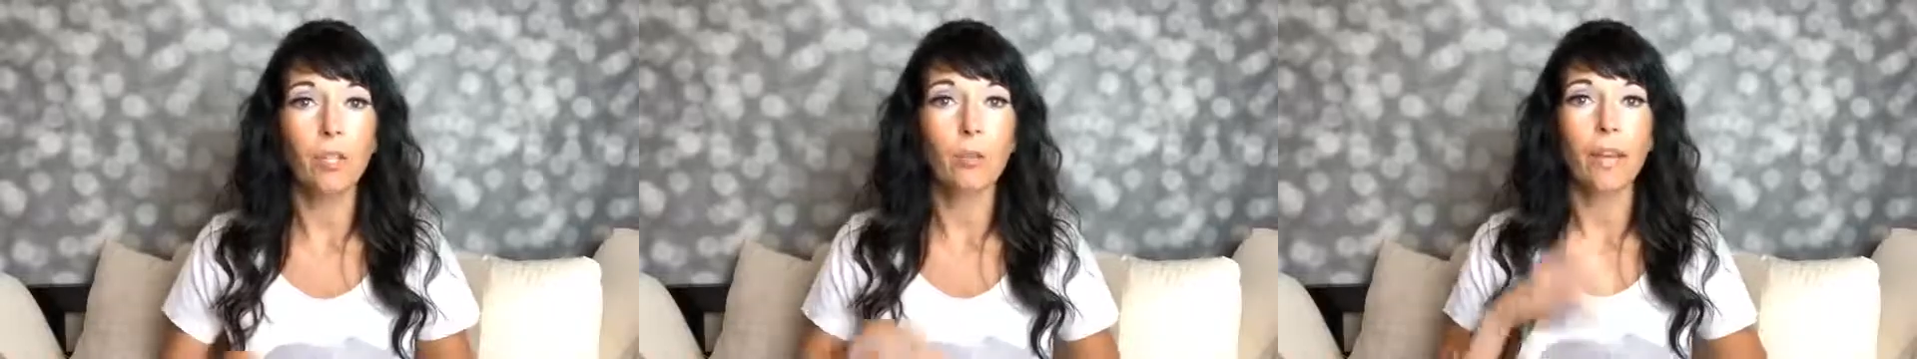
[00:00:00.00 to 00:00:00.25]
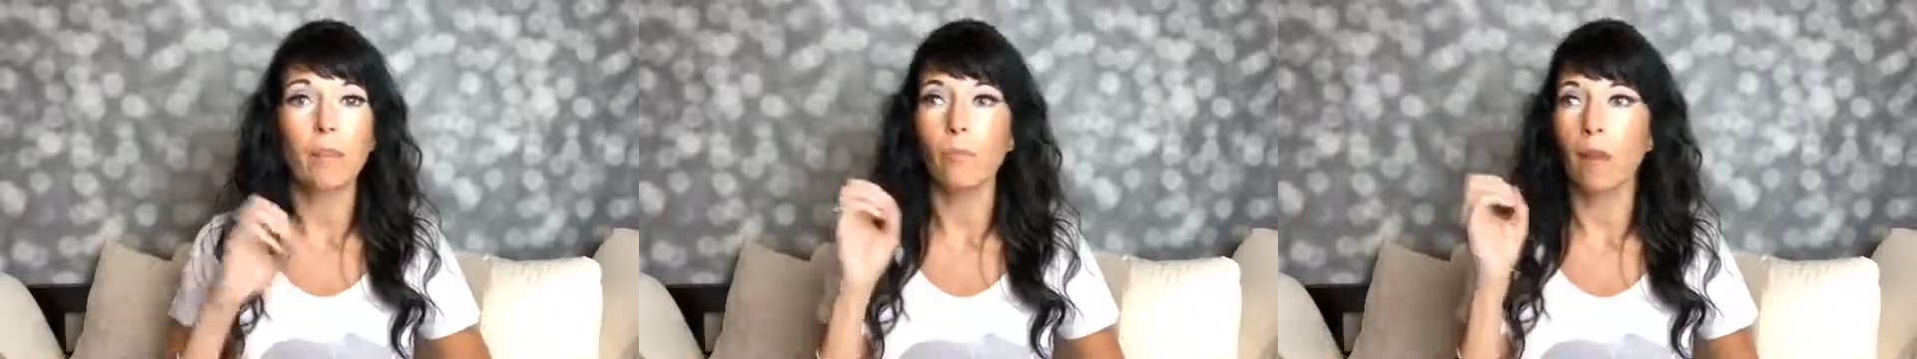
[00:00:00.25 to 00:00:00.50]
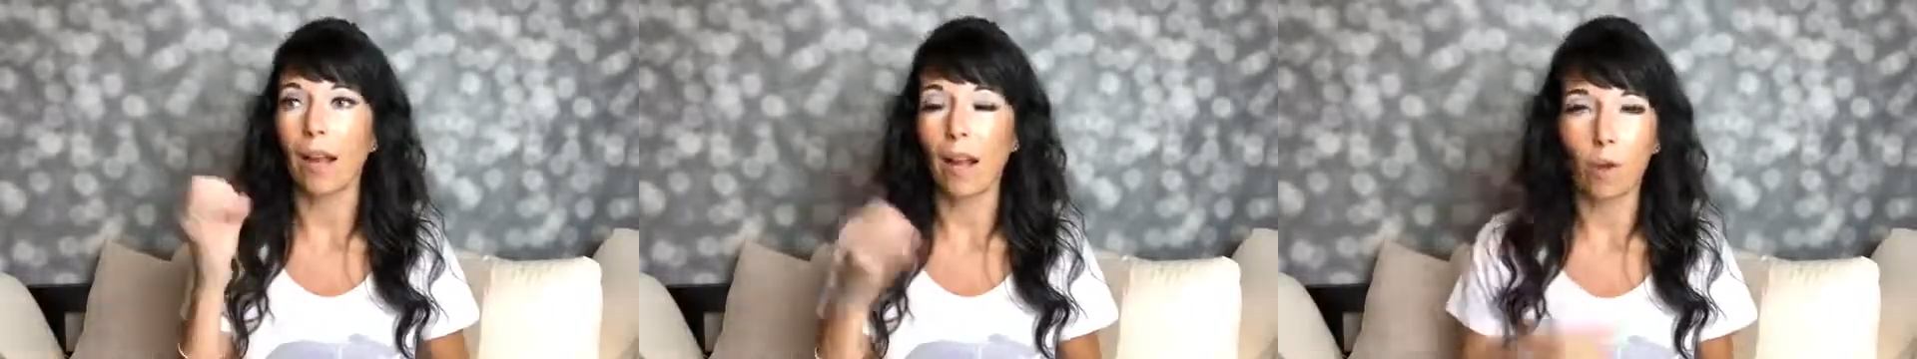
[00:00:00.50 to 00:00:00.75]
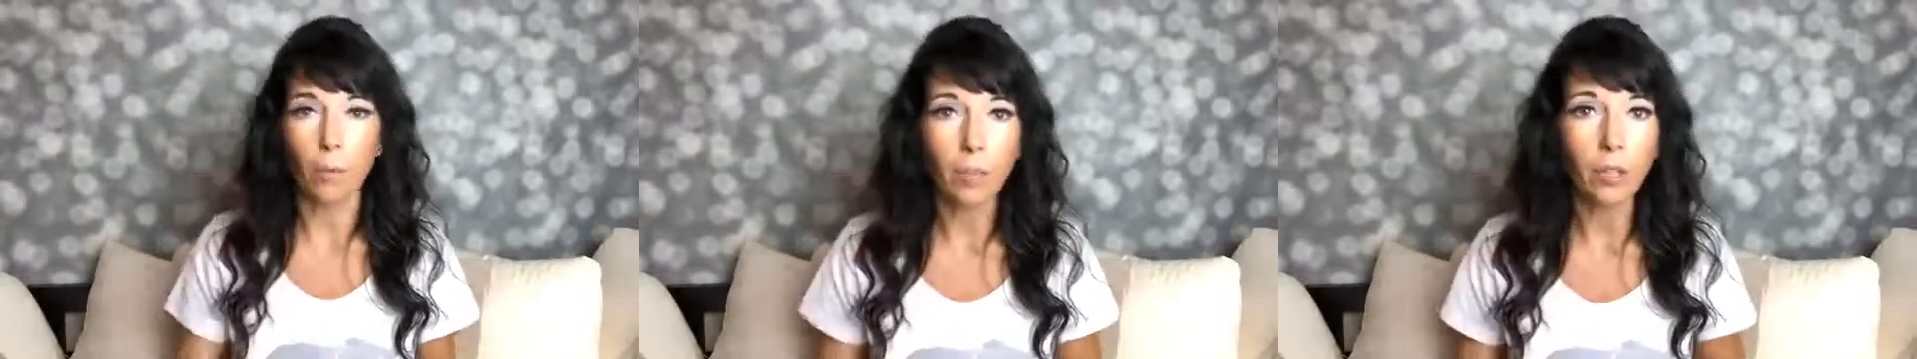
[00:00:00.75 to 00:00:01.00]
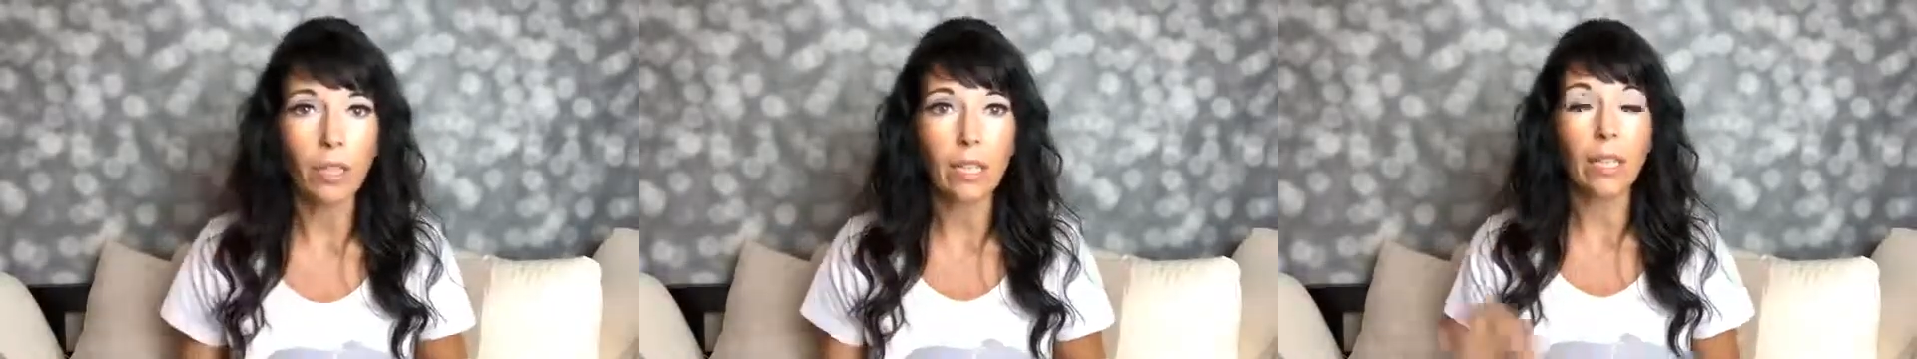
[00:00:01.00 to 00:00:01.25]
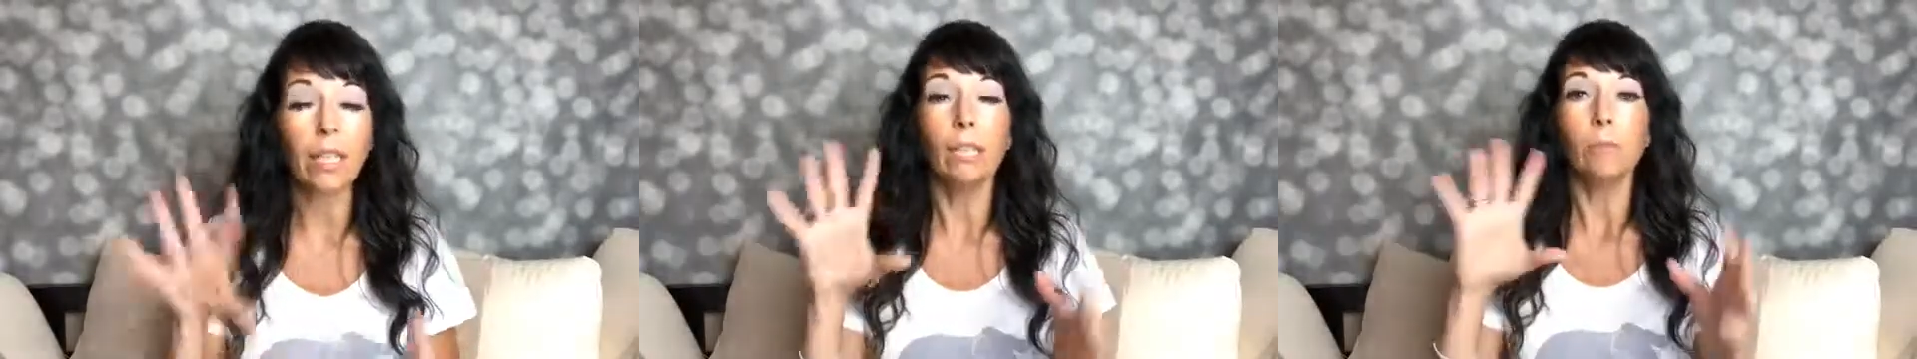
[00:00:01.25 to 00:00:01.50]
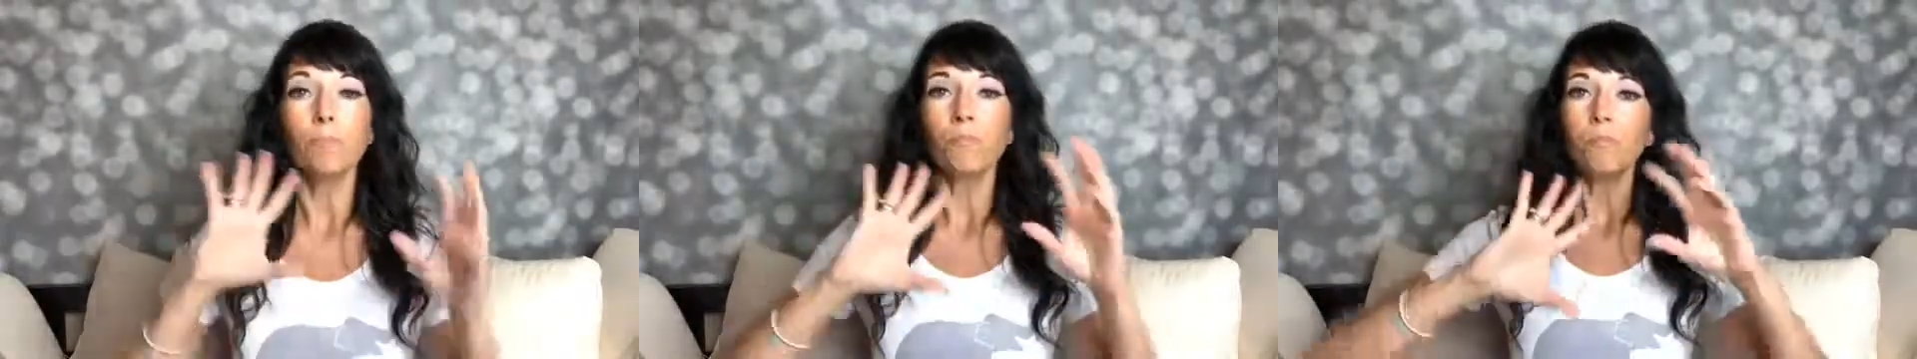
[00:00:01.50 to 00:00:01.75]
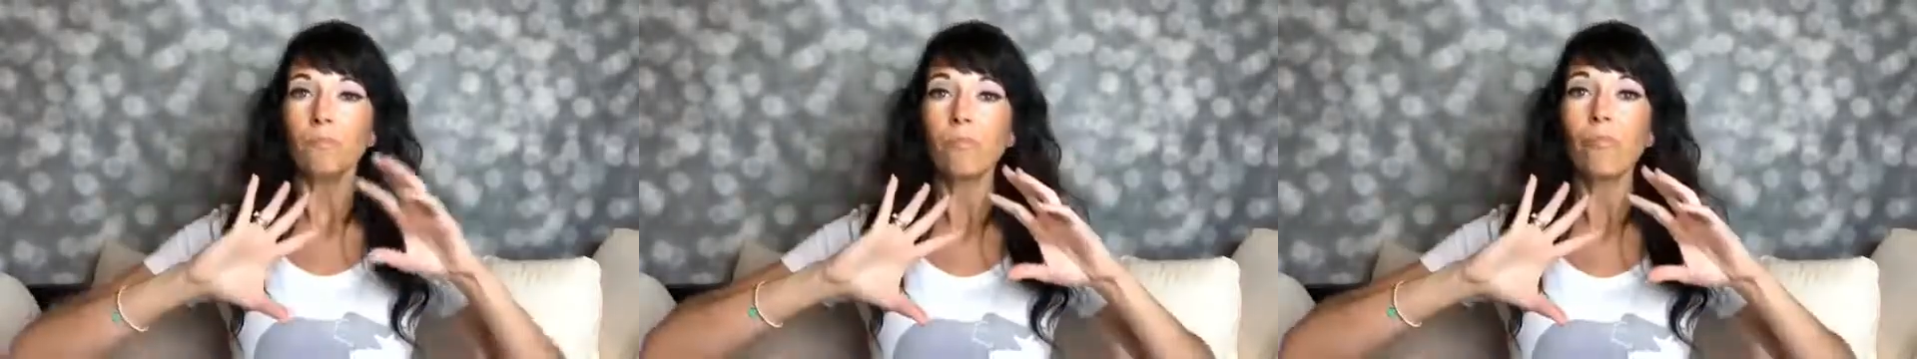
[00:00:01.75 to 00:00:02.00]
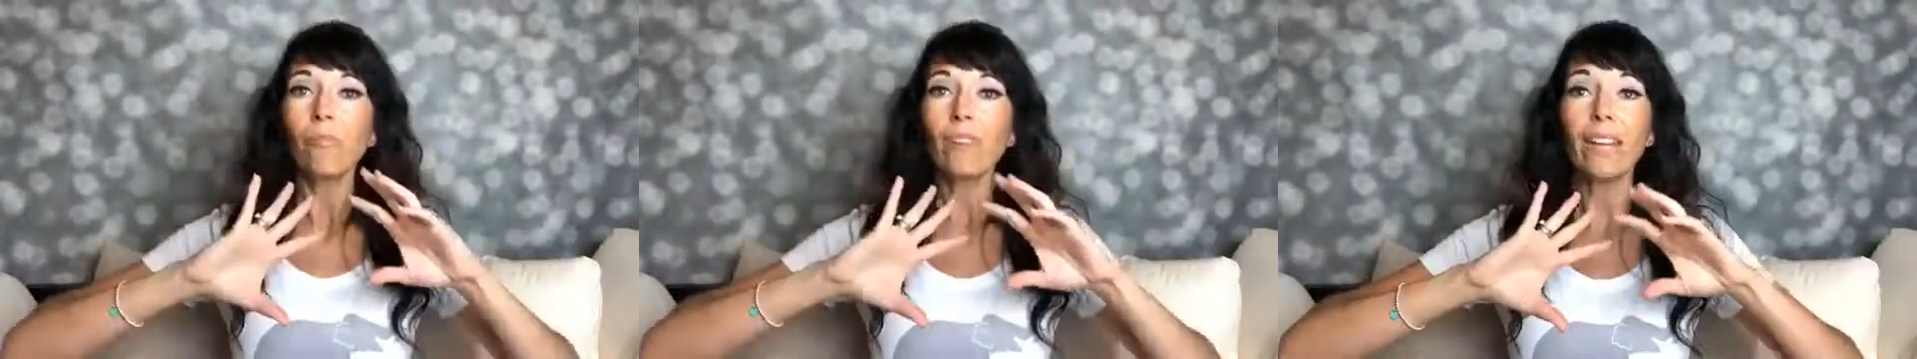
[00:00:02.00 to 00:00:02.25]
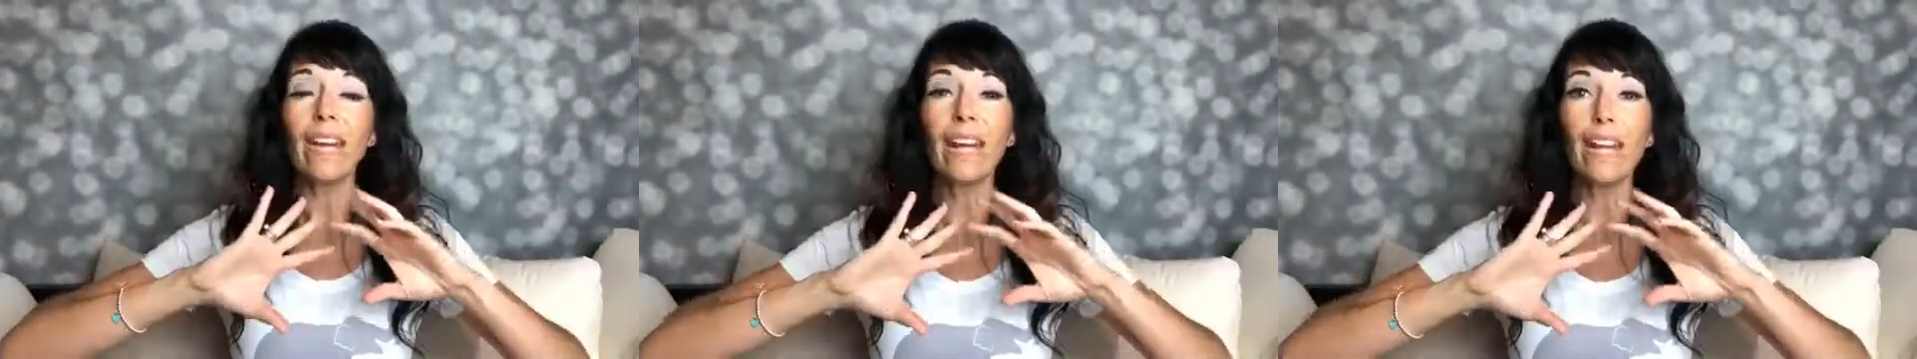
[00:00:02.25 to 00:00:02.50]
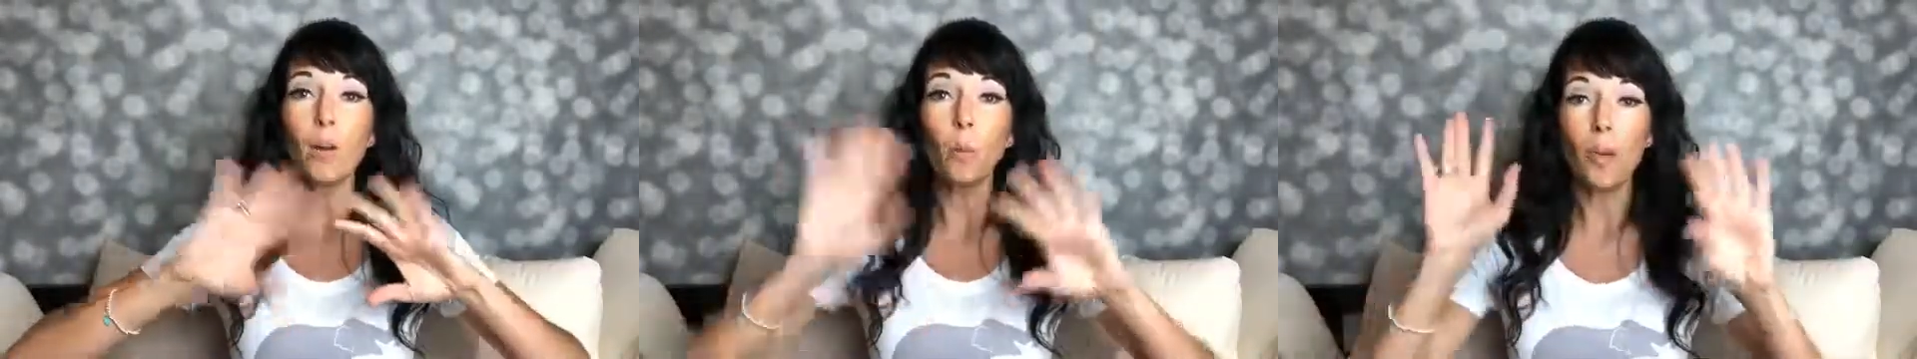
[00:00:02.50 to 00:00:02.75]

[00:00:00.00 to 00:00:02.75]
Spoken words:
You get accountability and